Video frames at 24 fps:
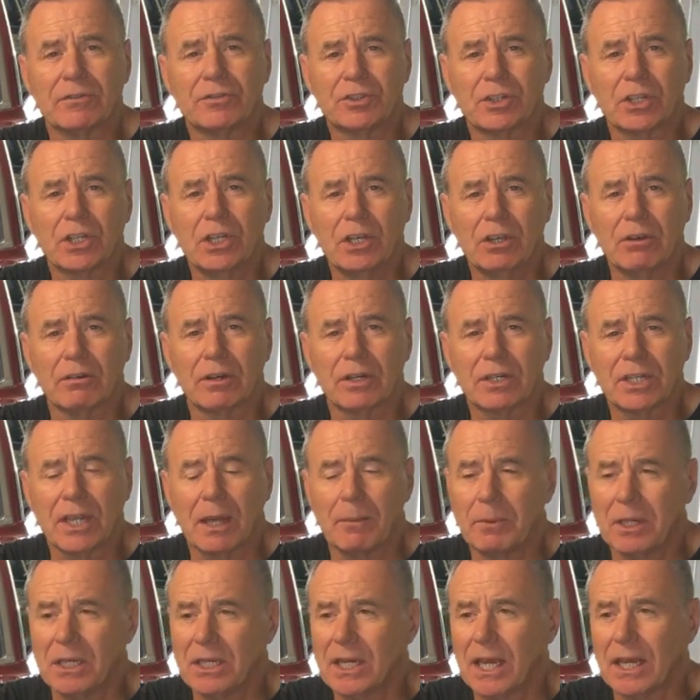security. I
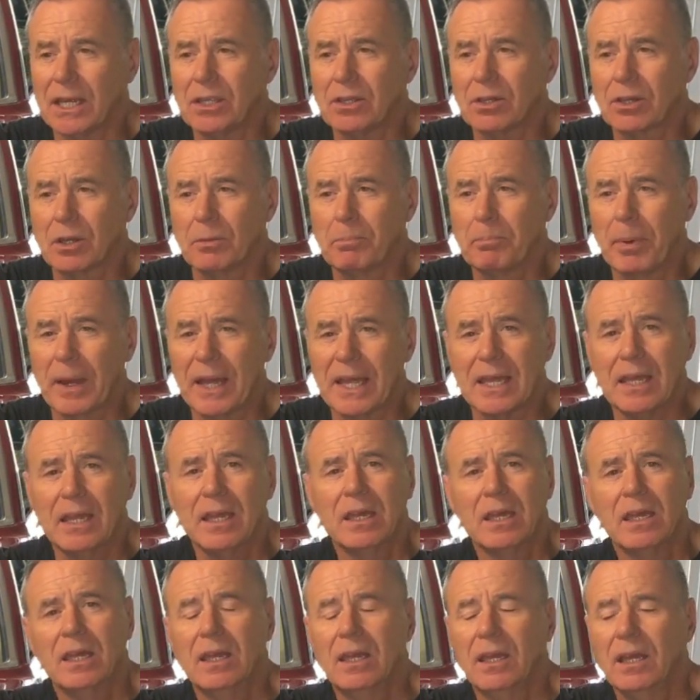mean, yeah, you could pay
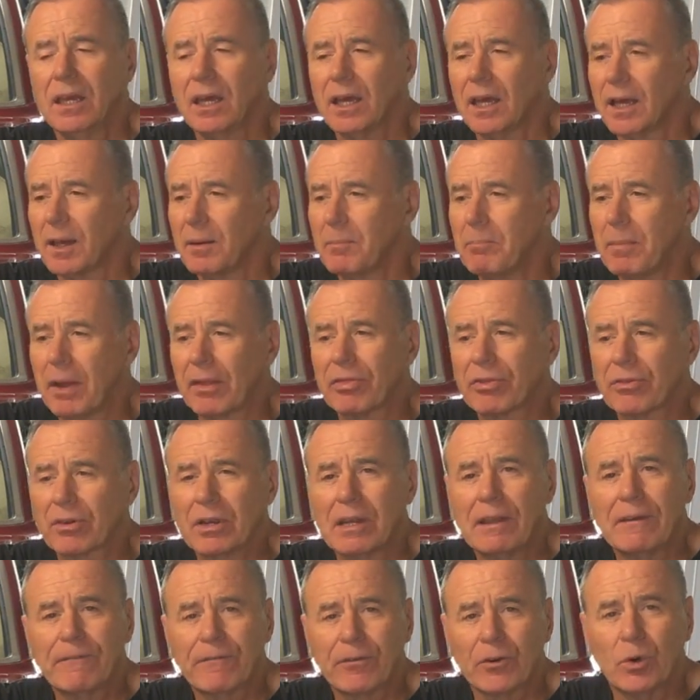
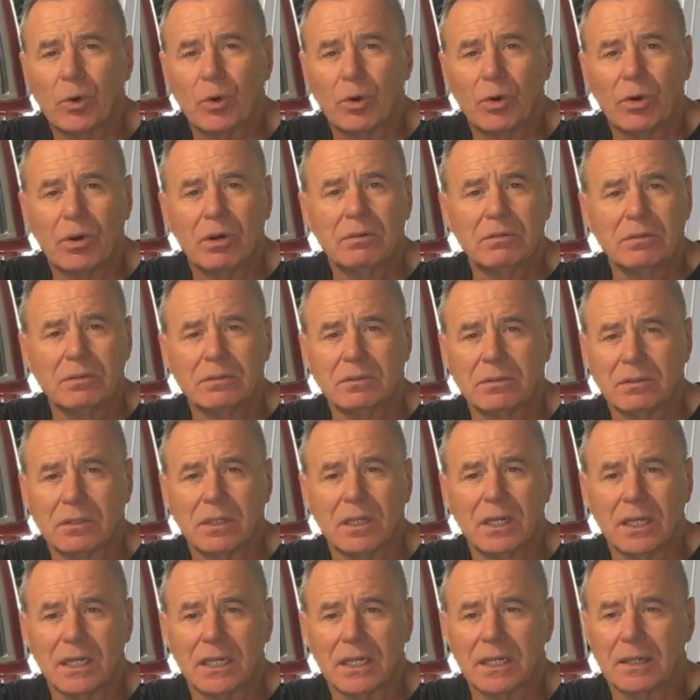monthly for
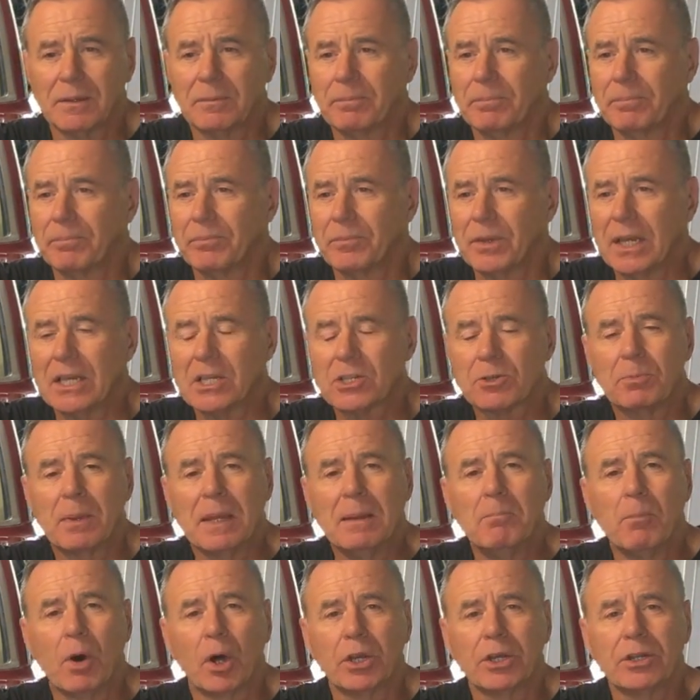it to be
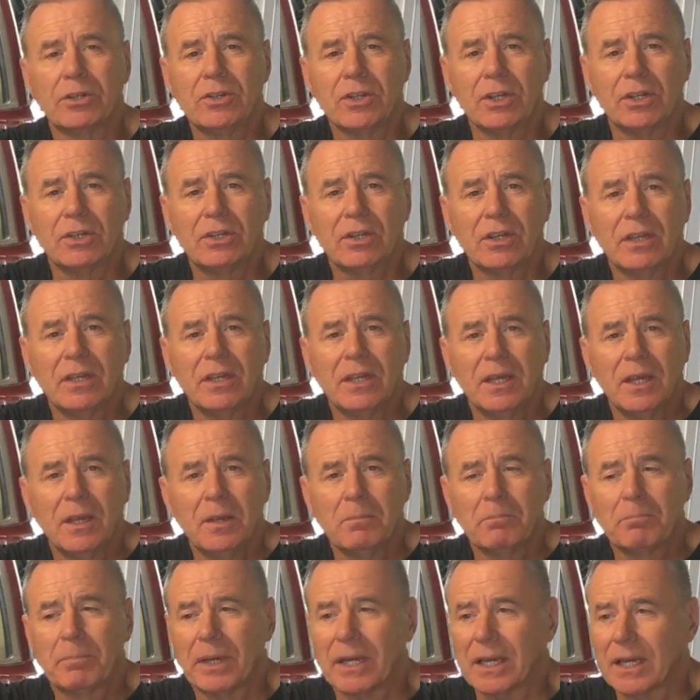monitored,
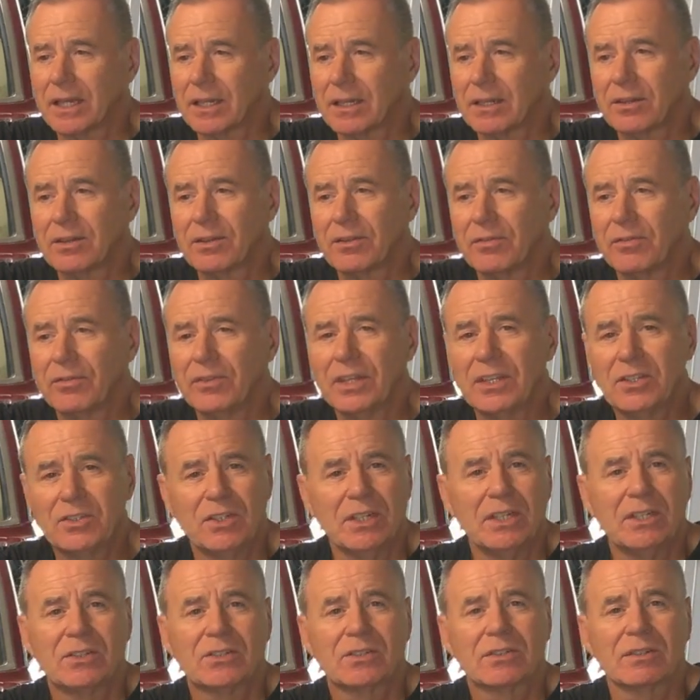but this
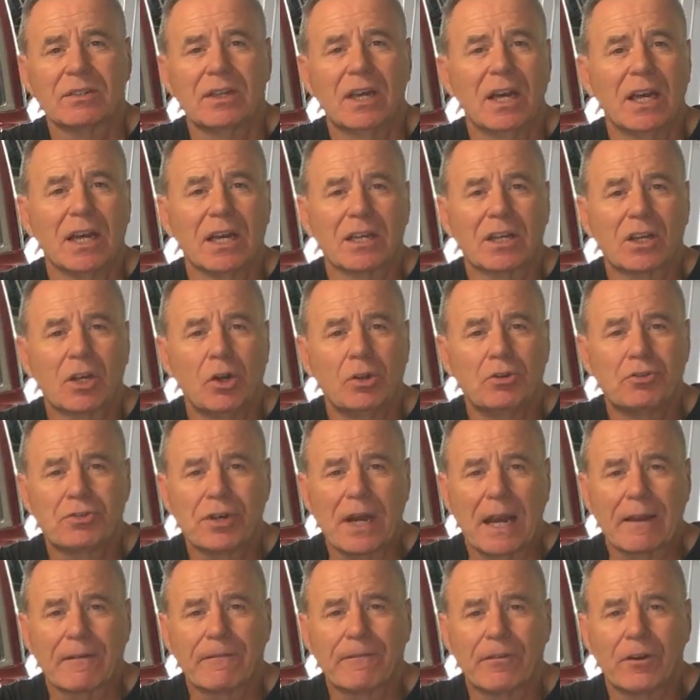is
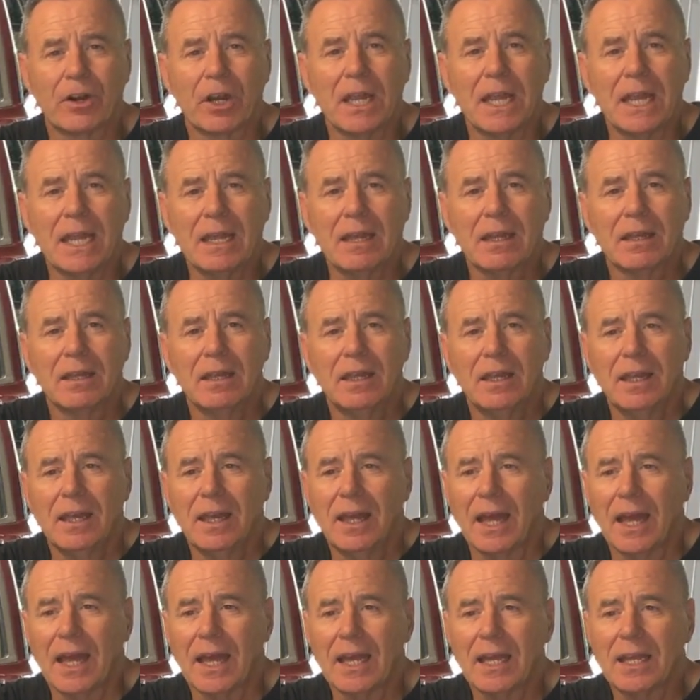contract free,
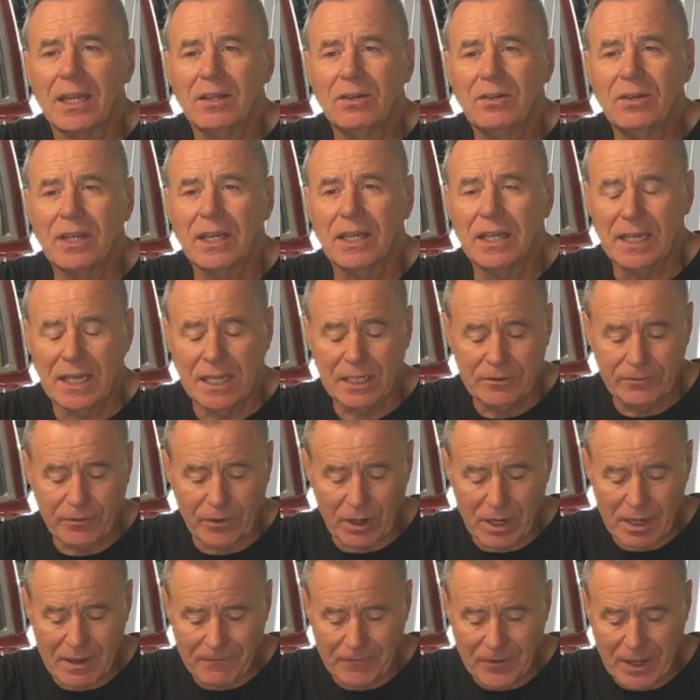and it's
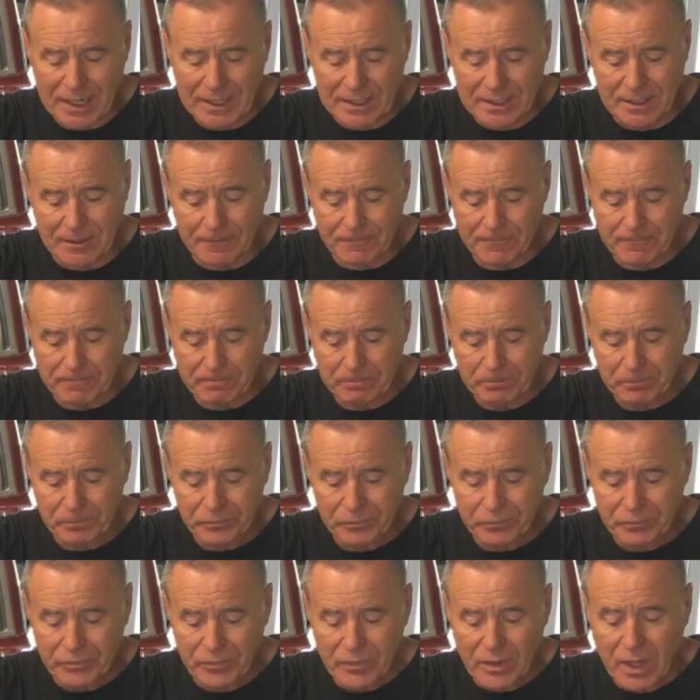very effective.
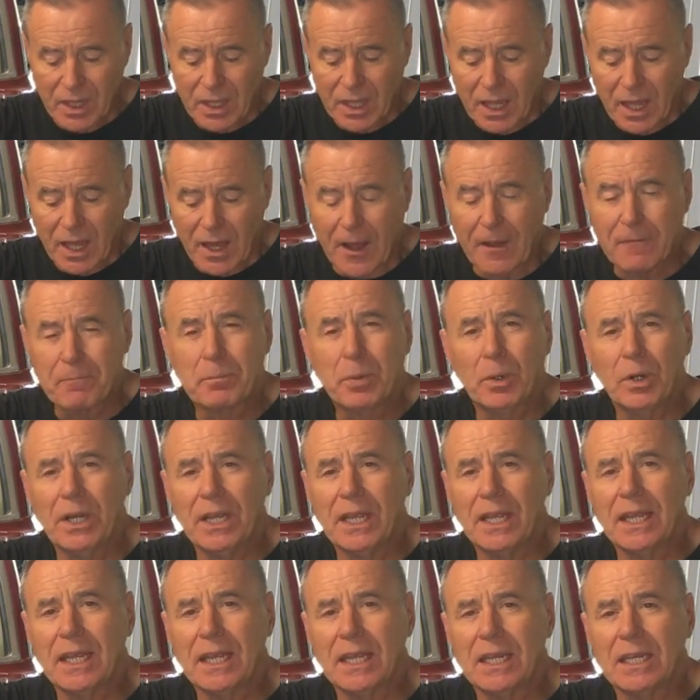I've put
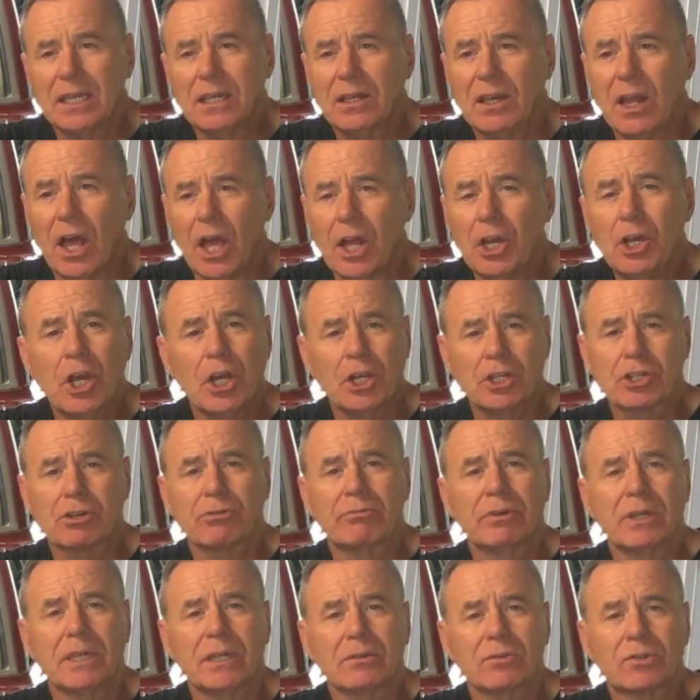in inertia
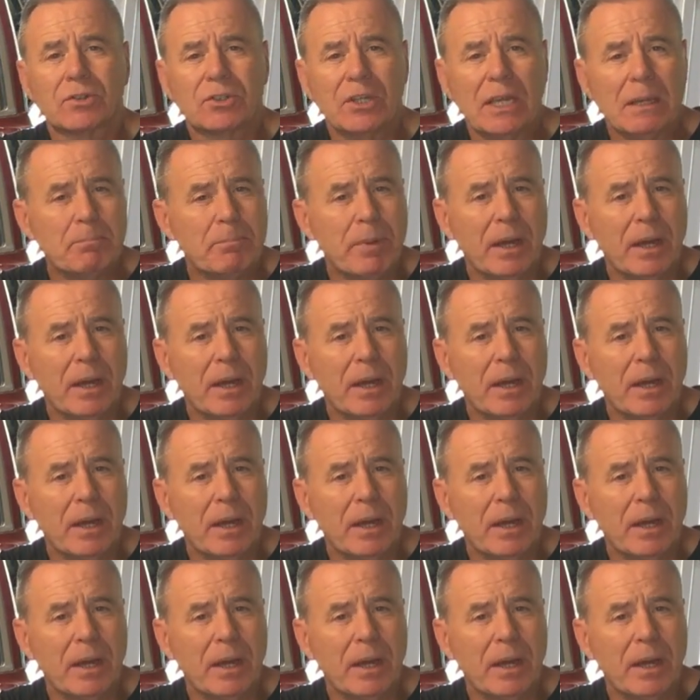reel seat